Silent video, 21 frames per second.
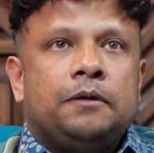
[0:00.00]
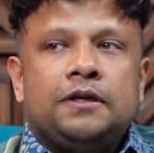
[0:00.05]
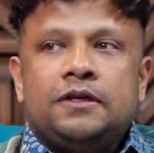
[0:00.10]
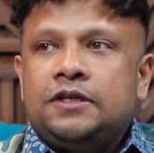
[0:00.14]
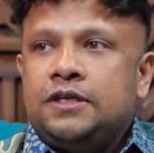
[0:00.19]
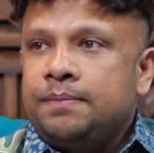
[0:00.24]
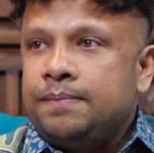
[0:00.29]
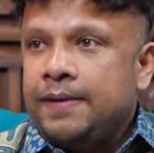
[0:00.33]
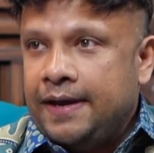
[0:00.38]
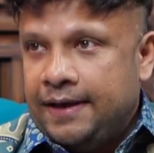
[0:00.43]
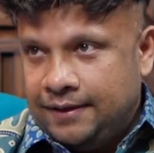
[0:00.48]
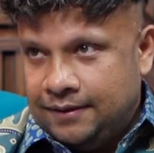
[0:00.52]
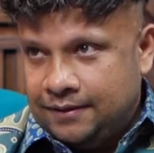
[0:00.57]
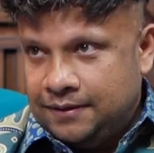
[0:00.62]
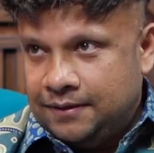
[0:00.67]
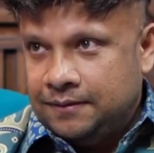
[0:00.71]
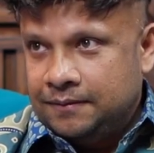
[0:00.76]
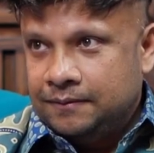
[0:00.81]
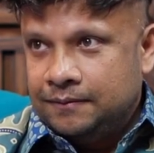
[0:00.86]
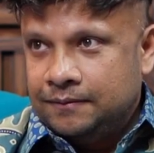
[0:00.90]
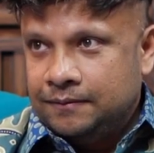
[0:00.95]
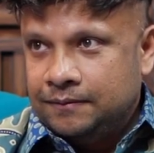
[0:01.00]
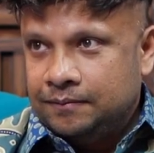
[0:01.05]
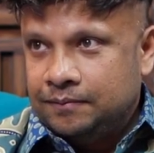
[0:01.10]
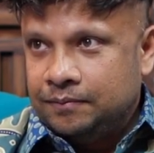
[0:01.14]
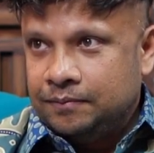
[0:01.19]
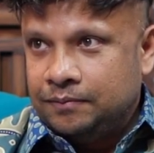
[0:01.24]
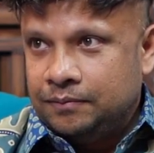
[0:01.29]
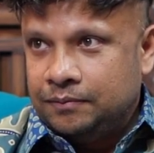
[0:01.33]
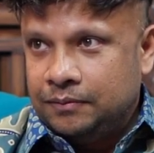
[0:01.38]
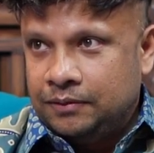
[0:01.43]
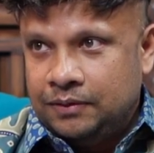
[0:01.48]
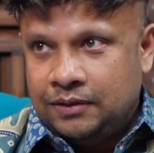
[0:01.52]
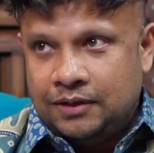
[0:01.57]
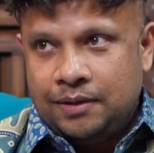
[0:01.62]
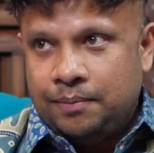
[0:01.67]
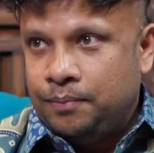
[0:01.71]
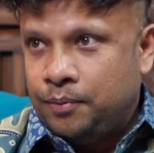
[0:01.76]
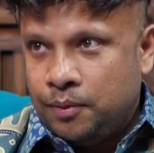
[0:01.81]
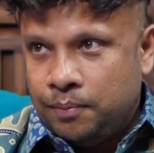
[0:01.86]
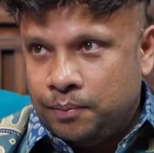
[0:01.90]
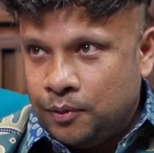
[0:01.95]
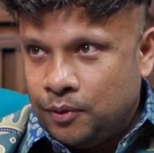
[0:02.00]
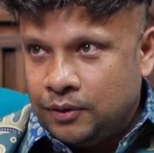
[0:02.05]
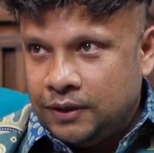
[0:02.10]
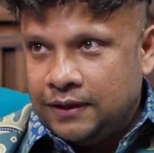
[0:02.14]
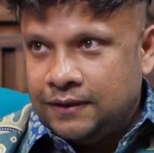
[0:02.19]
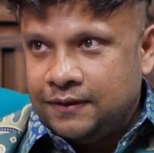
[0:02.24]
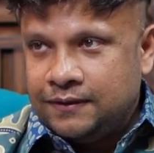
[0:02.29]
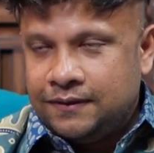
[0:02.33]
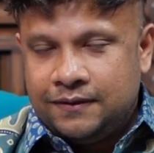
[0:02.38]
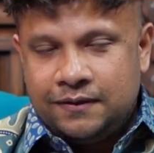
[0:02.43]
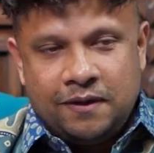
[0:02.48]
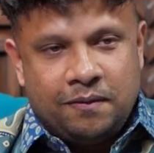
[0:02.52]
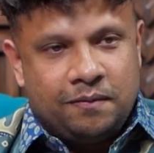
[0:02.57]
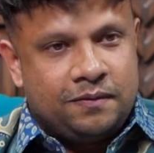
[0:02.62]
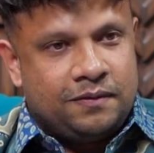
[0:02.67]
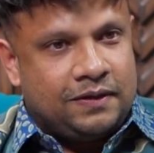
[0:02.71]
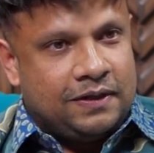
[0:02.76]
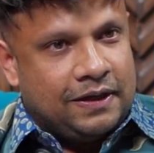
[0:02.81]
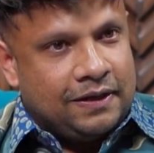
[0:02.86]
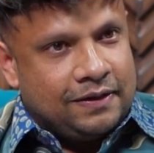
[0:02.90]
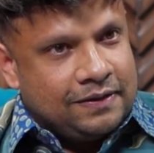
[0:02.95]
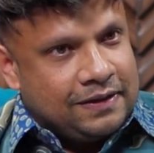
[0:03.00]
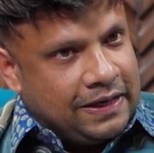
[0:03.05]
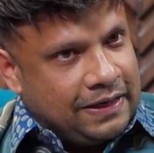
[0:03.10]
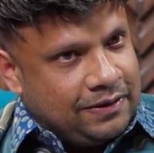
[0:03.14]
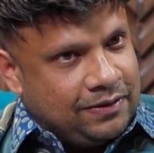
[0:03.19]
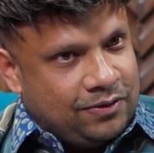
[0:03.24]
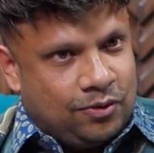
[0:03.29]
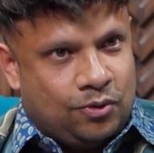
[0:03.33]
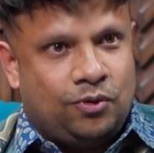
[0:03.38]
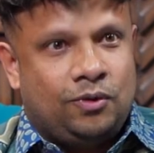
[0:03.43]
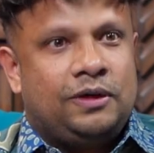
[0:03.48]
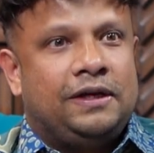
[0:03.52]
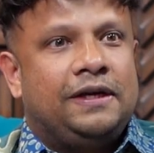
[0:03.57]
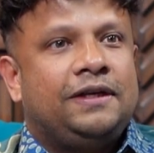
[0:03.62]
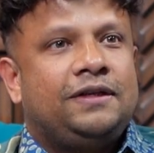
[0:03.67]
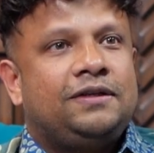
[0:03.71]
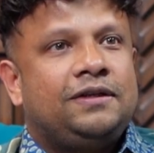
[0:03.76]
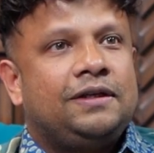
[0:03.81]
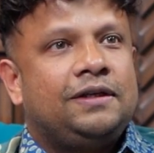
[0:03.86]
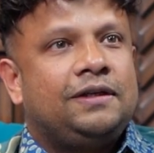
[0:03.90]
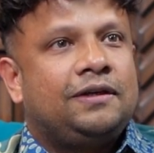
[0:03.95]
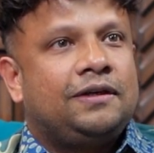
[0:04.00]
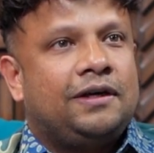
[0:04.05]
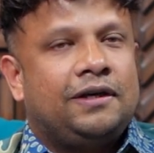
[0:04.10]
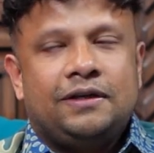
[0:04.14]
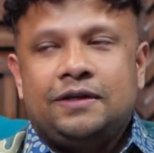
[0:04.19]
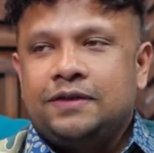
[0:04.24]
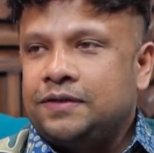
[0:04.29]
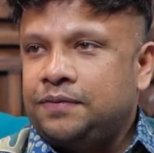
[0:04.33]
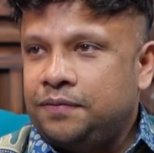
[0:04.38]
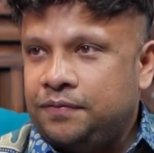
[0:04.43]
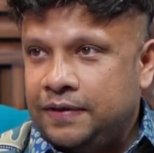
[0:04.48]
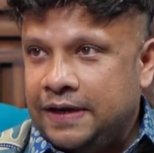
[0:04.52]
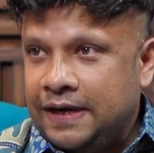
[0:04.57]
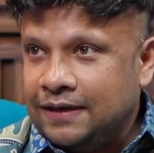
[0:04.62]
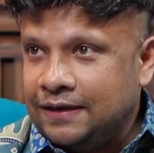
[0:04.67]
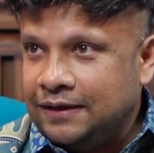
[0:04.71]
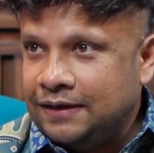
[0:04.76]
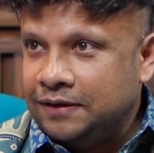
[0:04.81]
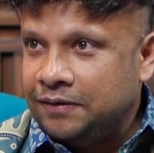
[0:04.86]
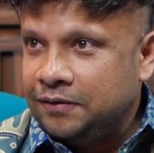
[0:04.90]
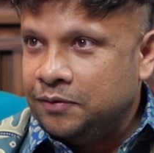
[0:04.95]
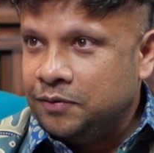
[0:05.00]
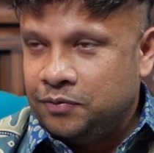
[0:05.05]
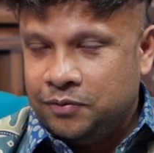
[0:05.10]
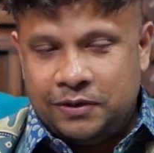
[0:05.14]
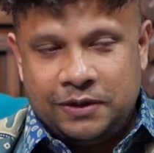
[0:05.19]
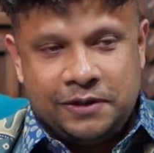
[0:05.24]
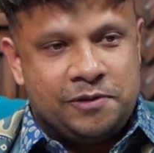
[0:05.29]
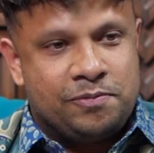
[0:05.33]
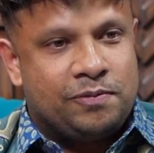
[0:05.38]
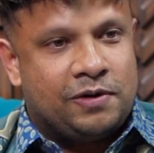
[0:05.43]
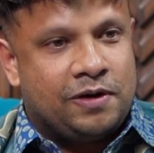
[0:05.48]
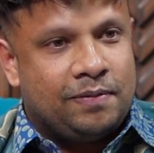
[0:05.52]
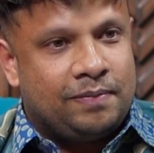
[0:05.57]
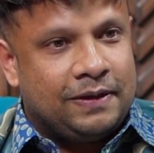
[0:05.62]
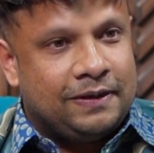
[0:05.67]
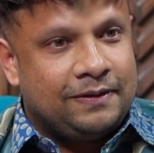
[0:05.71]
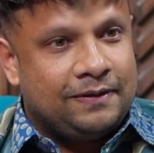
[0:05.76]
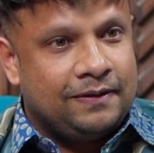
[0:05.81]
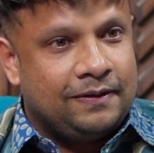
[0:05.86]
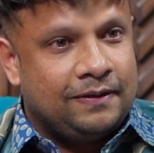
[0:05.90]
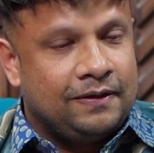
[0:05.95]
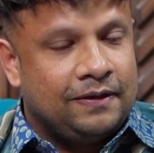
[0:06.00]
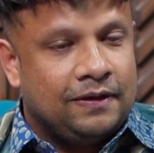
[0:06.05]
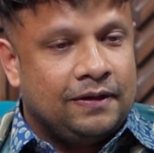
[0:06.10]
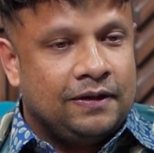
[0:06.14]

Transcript: debate in the proponents. Some say that no, electric car is friendly for environment.